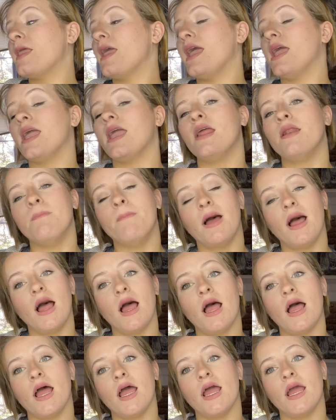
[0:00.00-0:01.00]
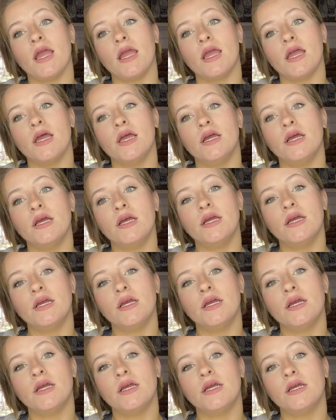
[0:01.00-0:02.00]
in my
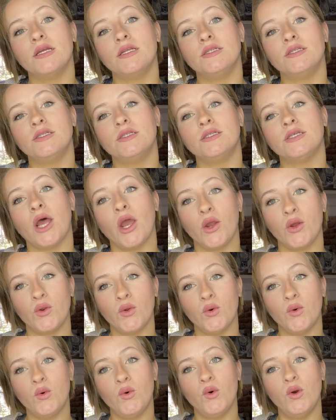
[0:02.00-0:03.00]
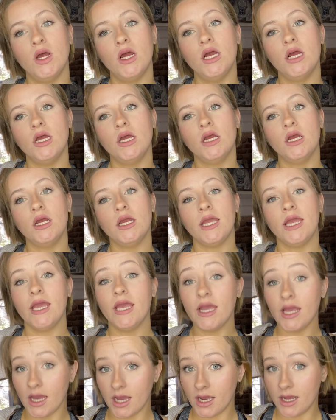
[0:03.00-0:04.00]
total
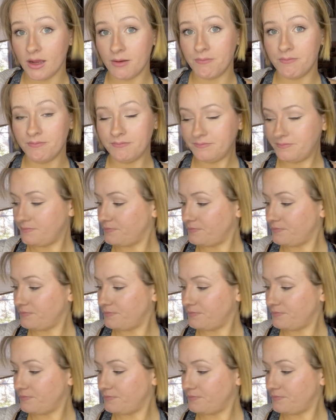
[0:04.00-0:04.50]
income